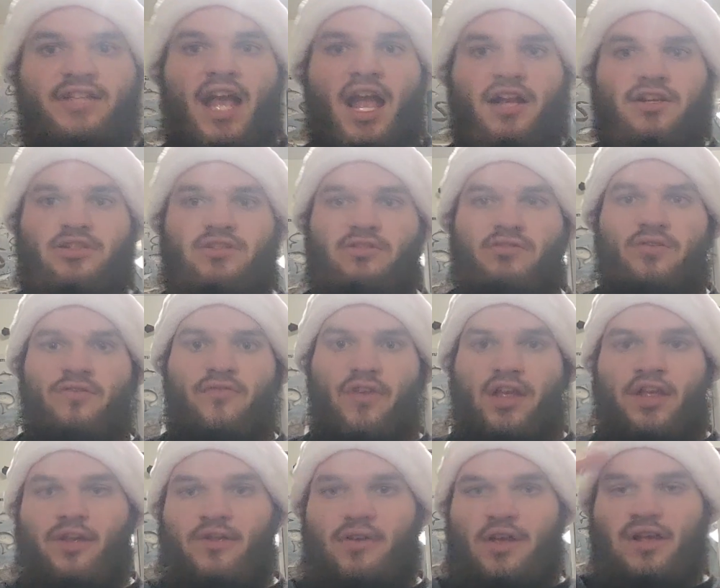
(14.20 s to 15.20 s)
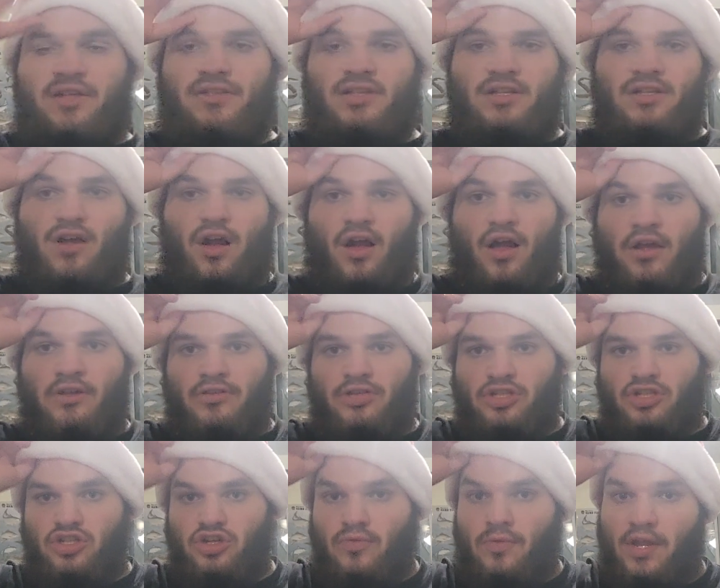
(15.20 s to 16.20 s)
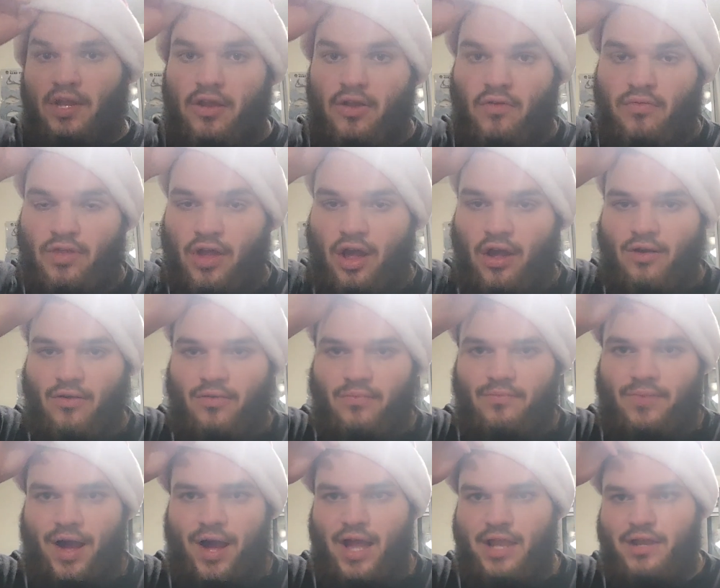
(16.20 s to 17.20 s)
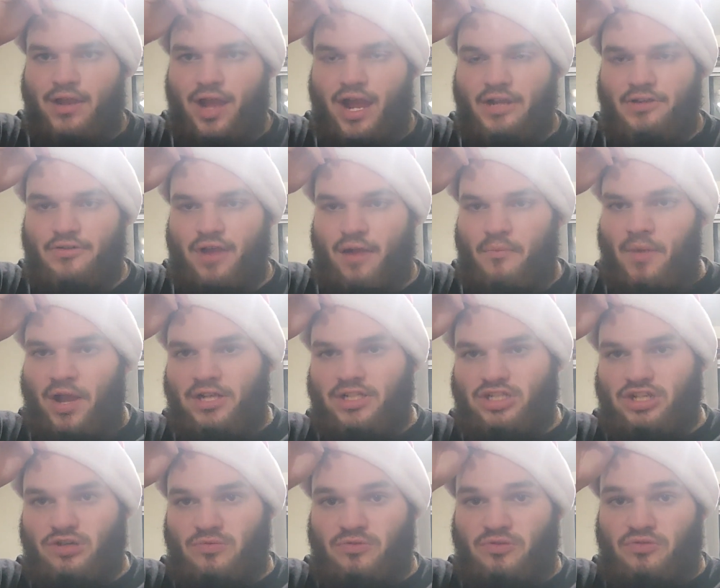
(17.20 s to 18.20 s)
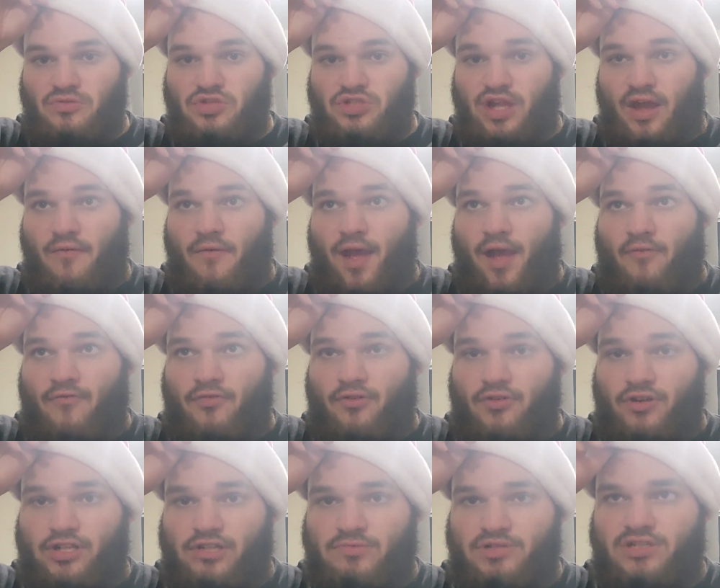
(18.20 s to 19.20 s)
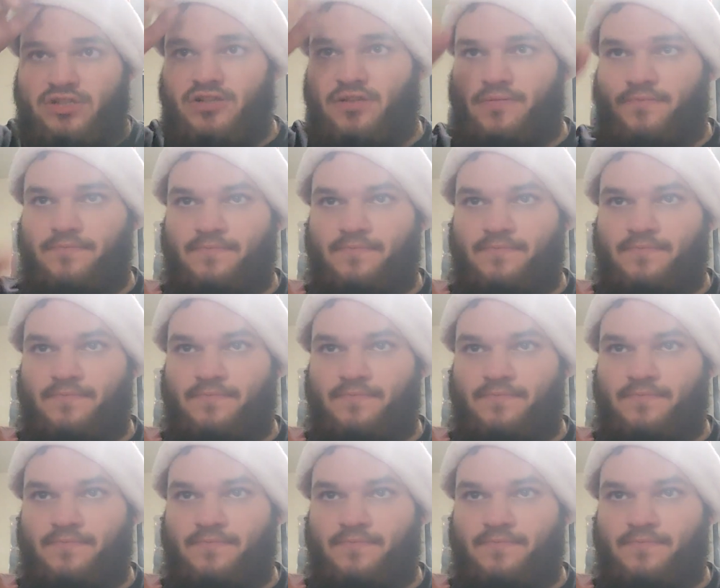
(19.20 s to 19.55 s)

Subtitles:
actually video isn't on Scooby-Doo, though, but I do have my Scooby-Doo stuff out for Christmas.